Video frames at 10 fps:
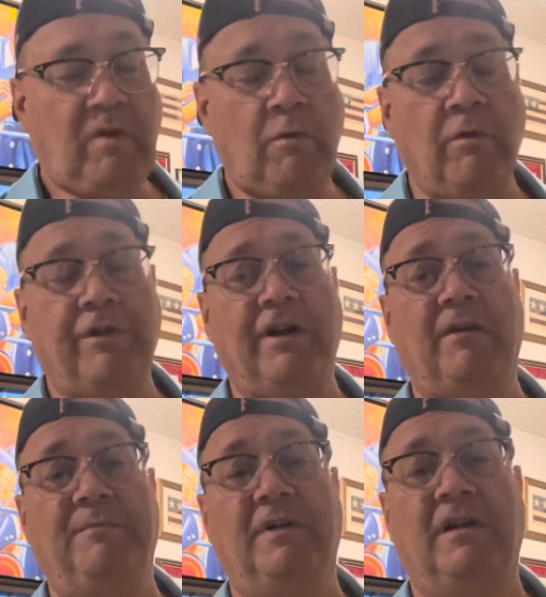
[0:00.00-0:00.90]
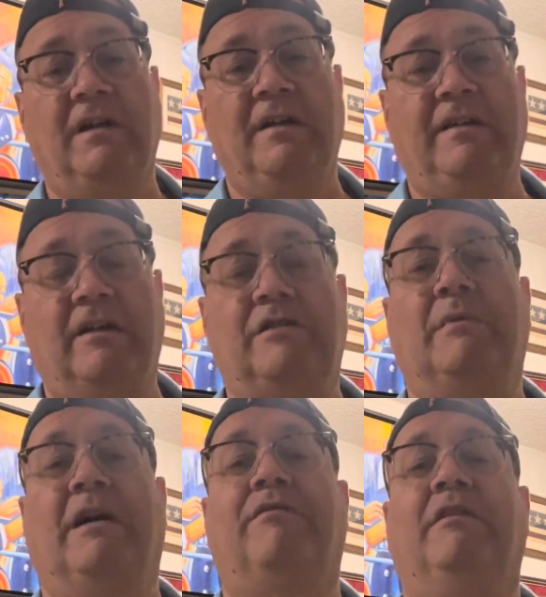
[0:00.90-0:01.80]
Well, there's
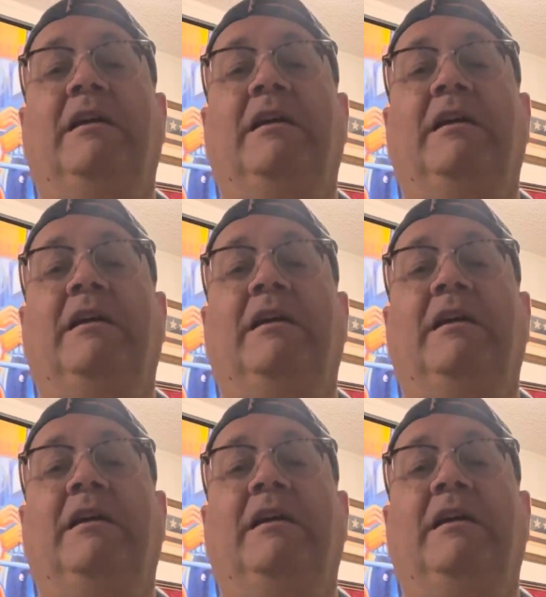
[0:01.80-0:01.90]
my 3